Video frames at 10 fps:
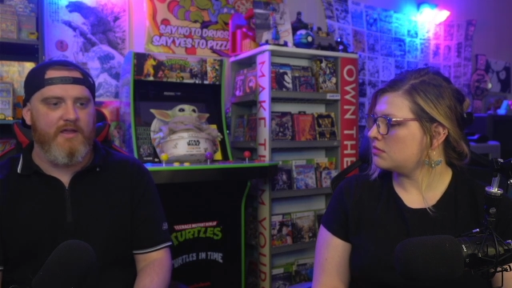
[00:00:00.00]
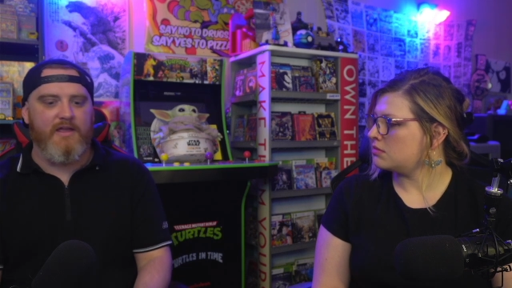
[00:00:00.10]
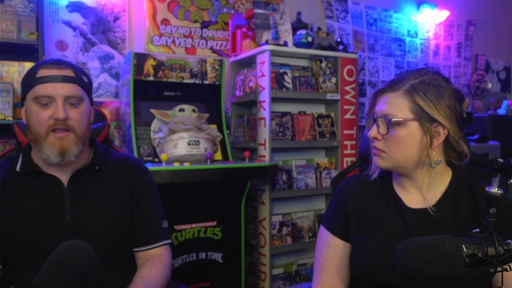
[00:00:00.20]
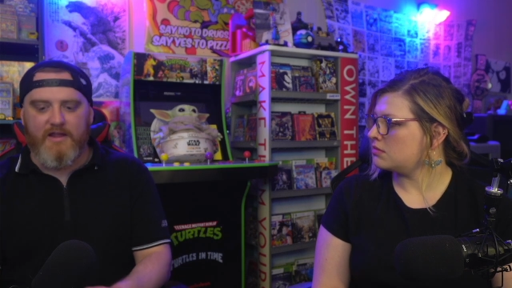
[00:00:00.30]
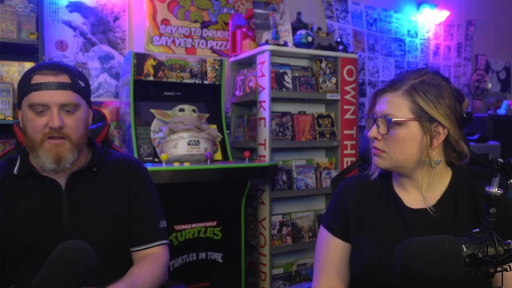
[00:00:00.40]

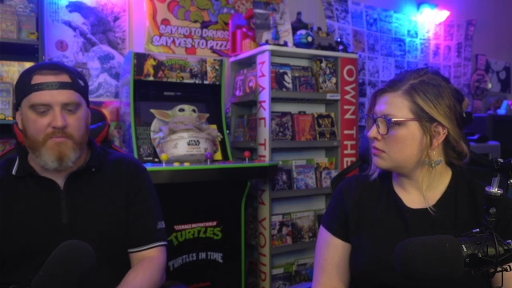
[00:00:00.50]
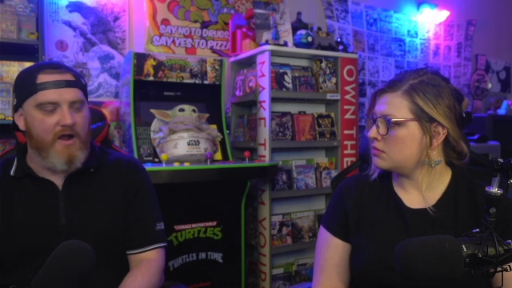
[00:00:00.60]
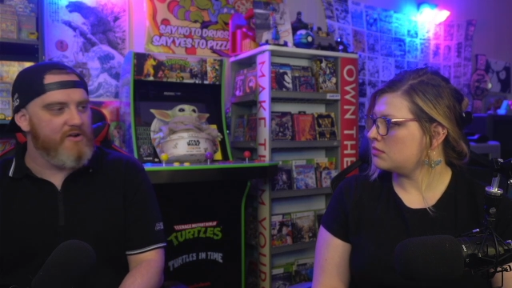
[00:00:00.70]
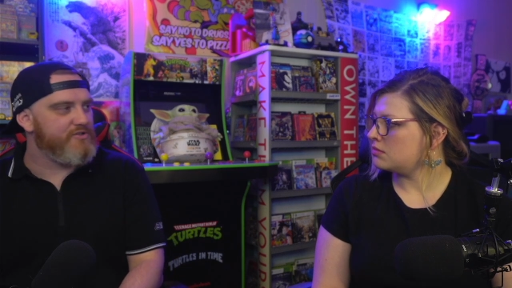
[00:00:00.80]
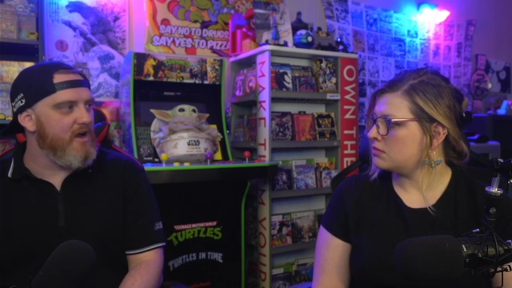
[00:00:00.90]
Speaker 1: Empire
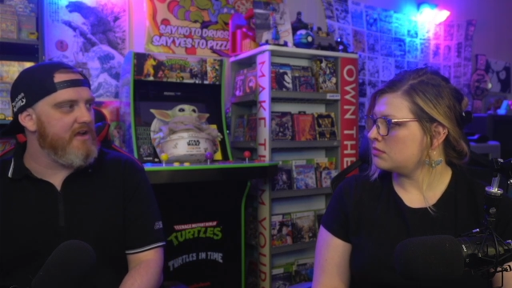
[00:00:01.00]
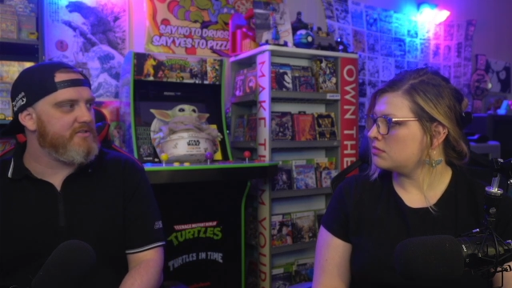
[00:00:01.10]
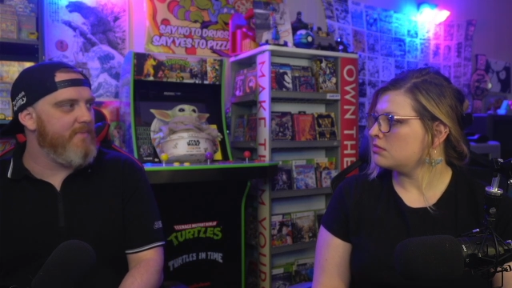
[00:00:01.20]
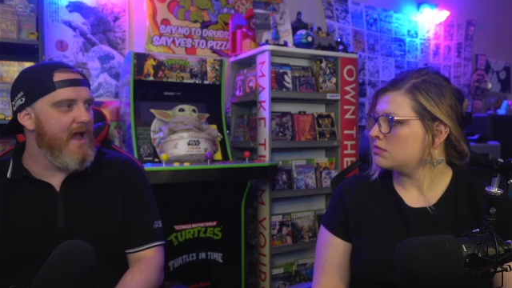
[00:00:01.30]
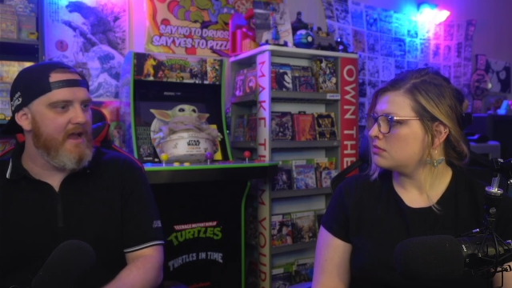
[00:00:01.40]
Strikes
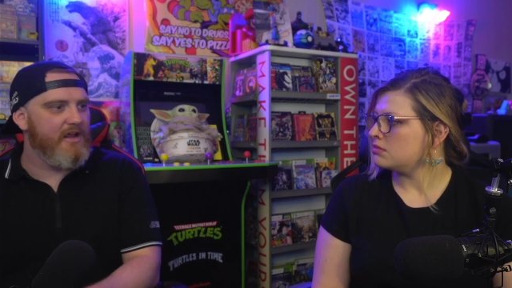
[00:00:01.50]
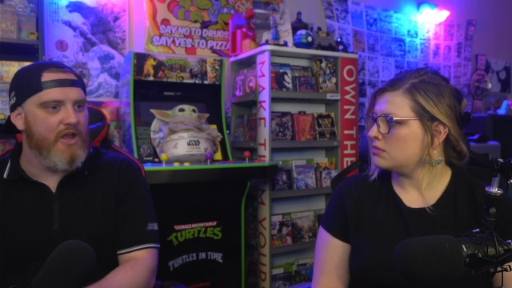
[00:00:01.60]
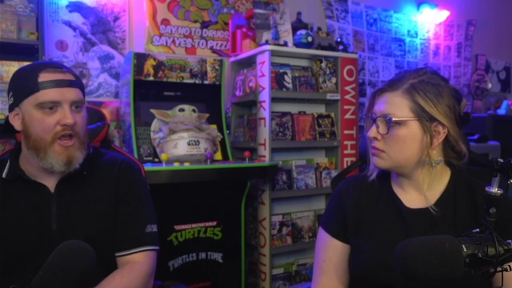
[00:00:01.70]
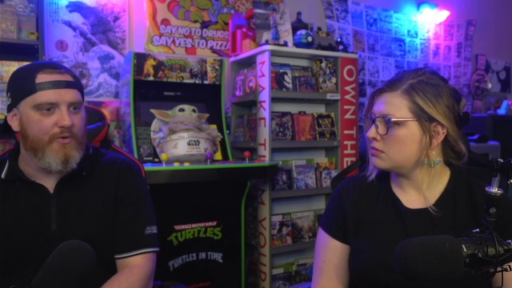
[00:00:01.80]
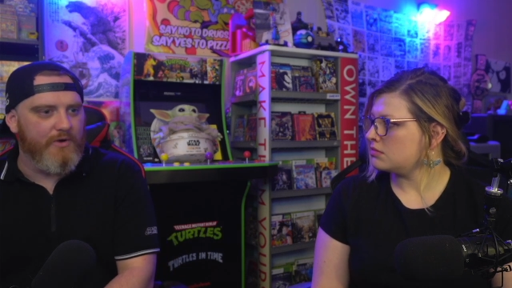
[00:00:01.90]
Back,
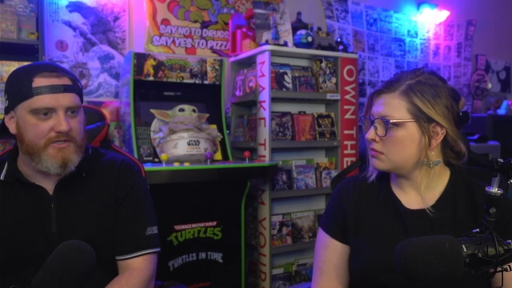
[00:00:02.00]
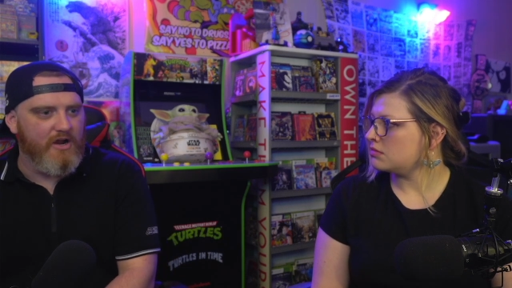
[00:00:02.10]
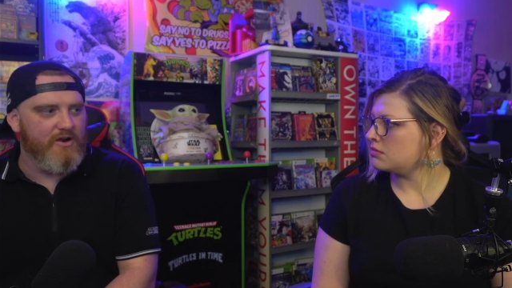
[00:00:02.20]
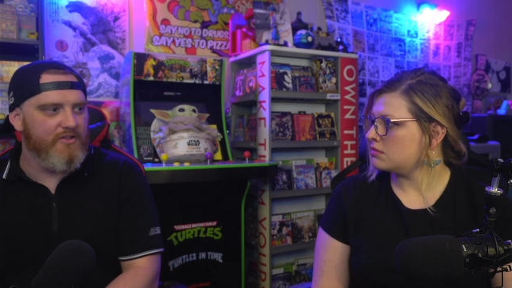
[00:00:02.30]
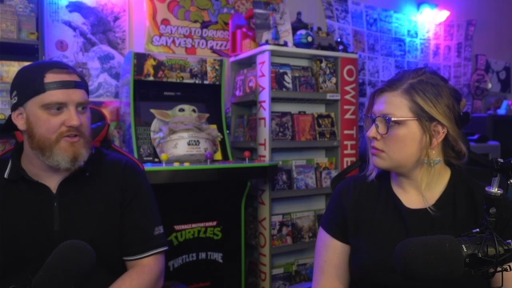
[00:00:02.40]
Return of the
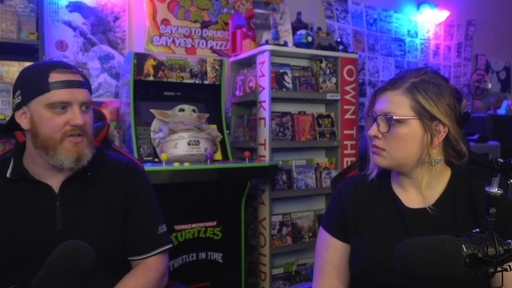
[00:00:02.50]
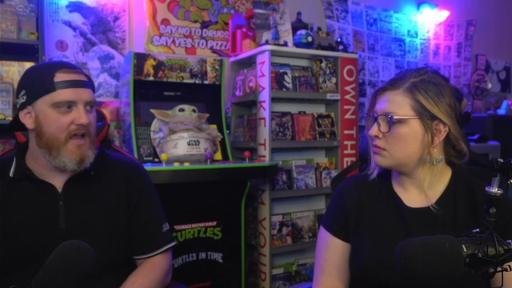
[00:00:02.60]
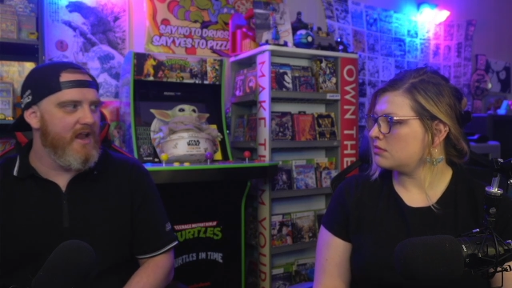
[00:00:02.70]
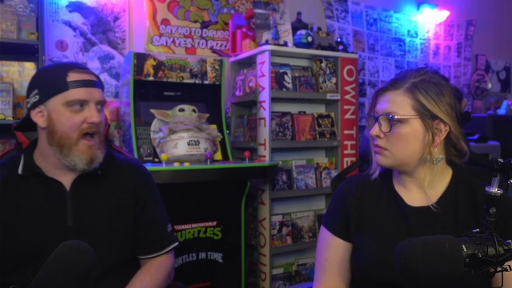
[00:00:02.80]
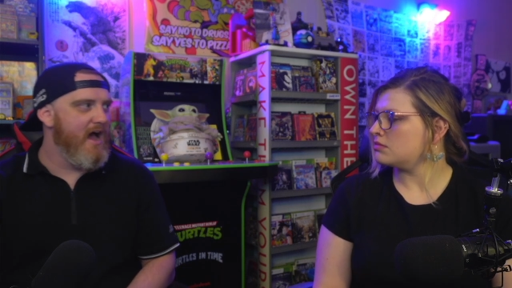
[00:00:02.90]

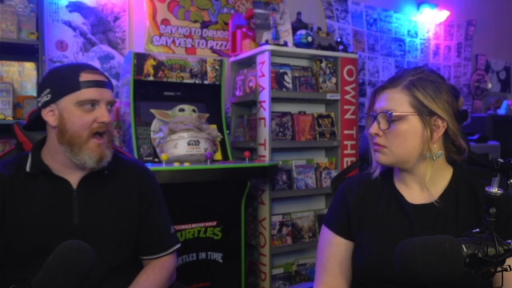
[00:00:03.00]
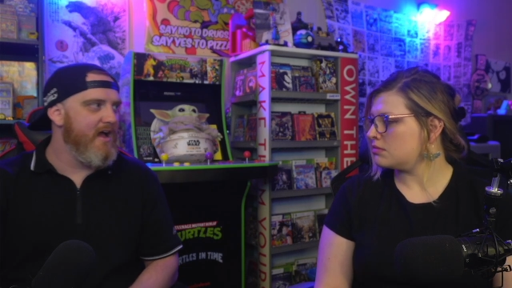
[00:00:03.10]
Jedi,